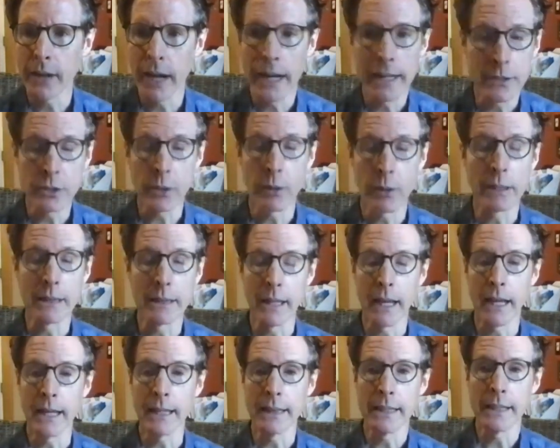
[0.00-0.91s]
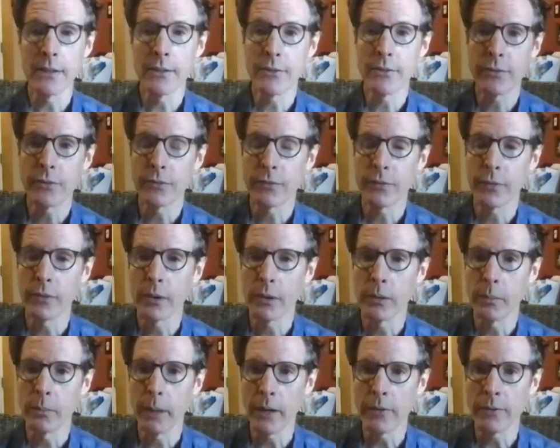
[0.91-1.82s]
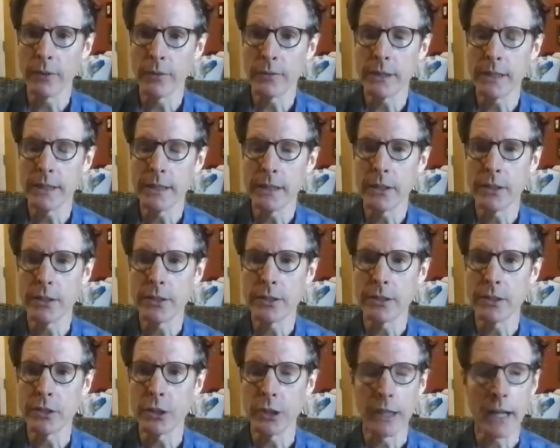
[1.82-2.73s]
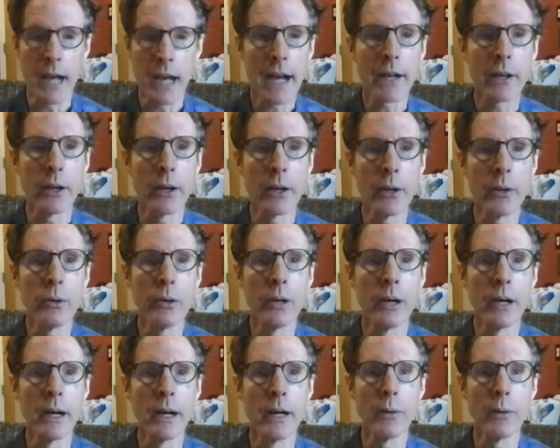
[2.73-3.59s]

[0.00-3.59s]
I lived for about 15 years in Chicago,